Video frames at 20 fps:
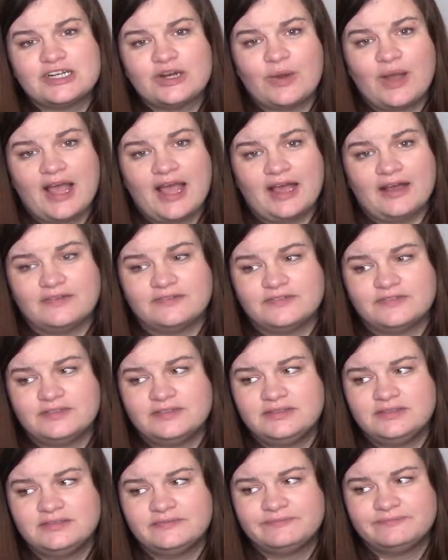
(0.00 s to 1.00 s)
don't have
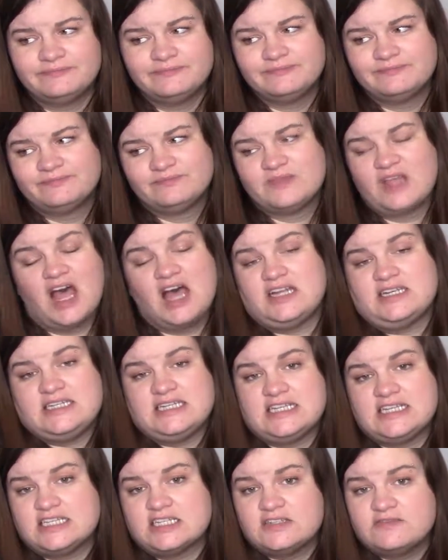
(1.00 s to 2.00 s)
a
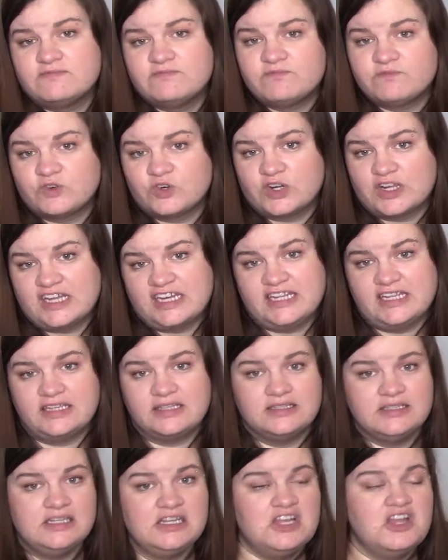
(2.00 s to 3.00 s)
need for
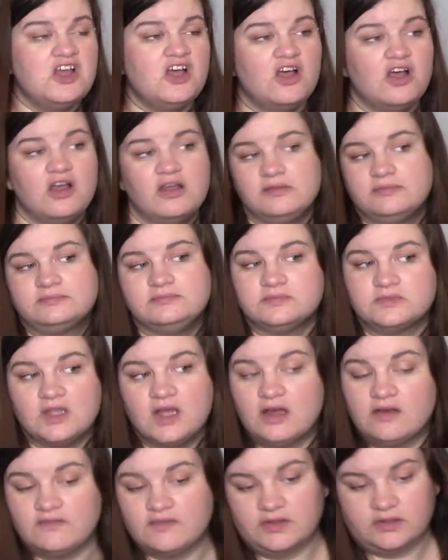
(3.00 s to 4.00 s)
any
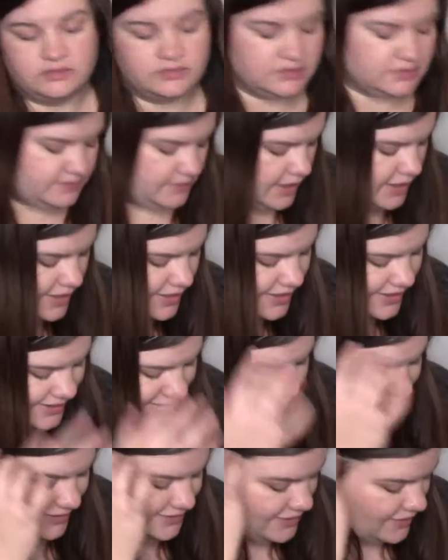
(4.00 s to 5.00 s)
of those.
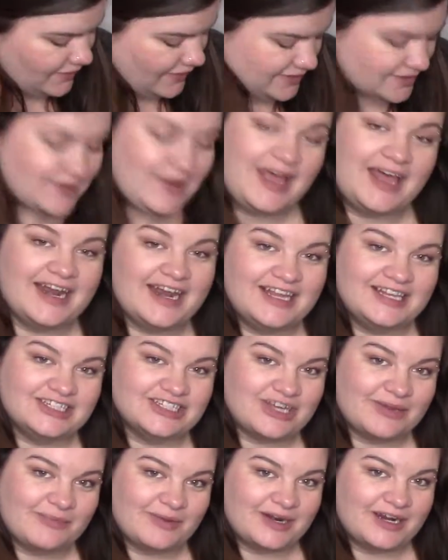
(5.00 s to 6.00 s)
So let's go ahead and
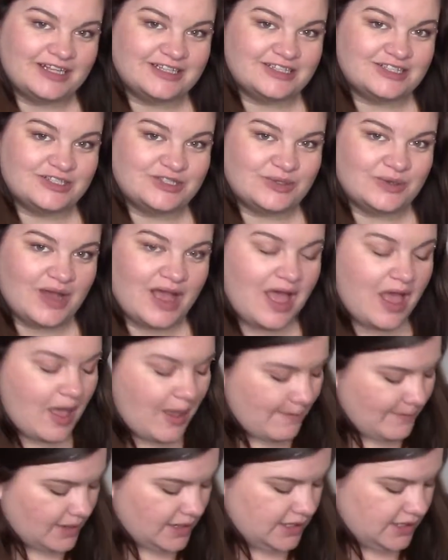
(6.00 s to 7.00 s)
jump on into
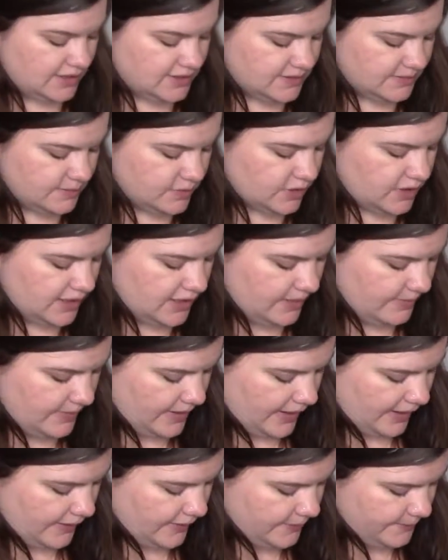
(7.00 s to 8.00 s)
my December glam
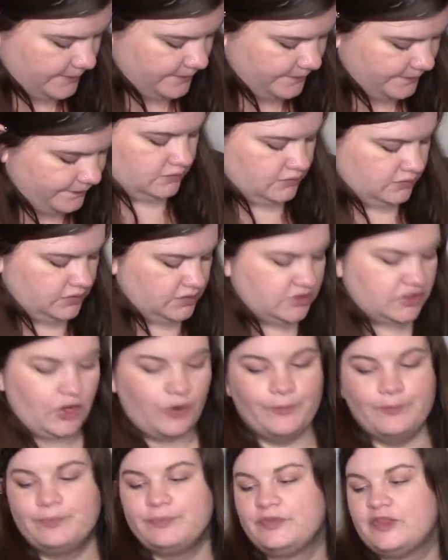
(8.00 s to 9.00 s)
bag.
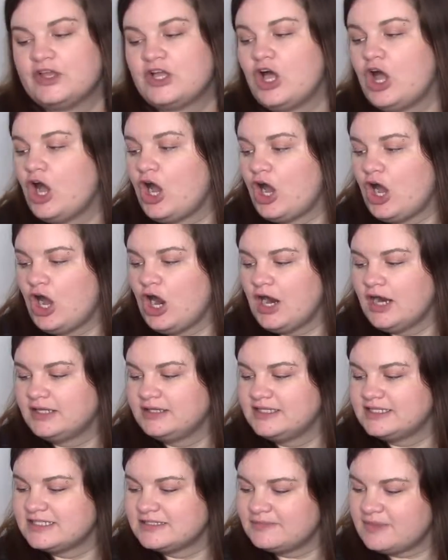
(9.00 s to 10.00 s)
So the card
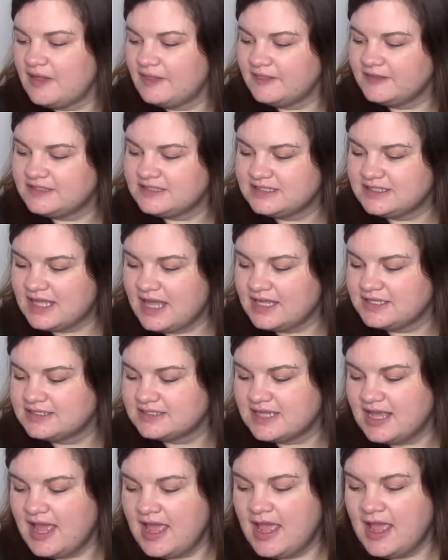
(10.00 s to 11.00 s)
this month
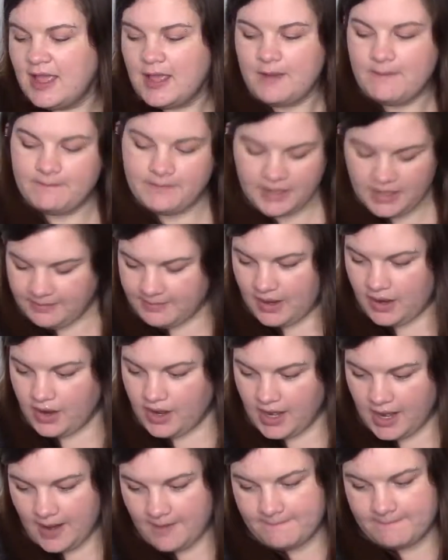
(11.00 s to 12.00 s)
says, be
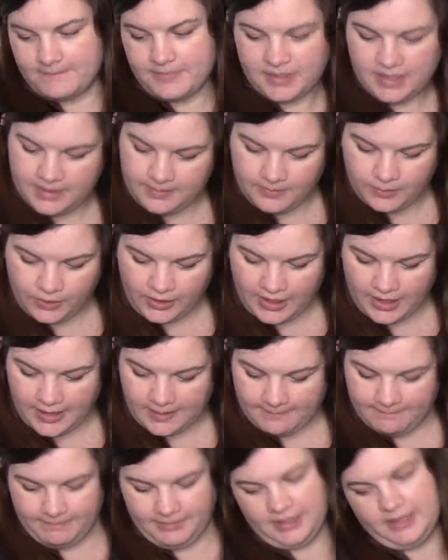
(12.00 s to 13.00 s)
merry, be
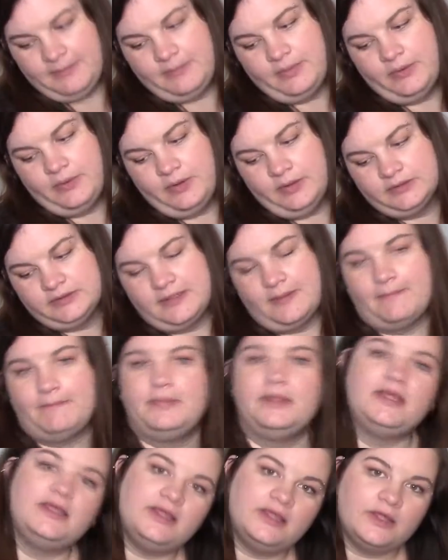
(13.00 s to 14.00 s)
bright, be bold,
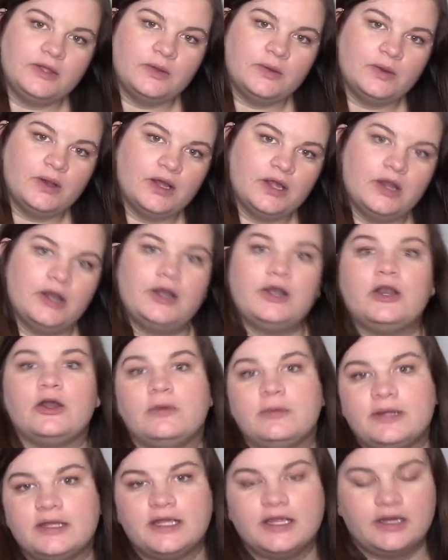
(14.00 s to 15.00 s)
be you,
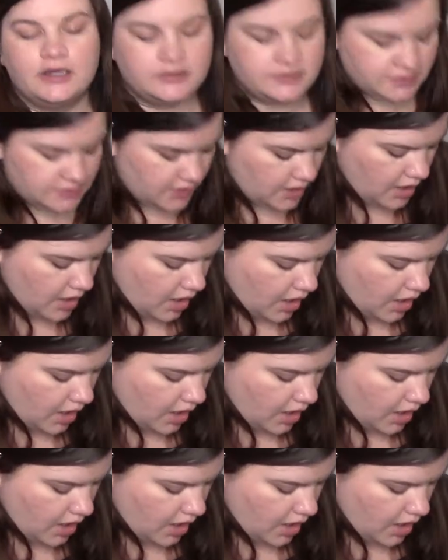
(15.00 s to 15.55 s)
nobody cares. So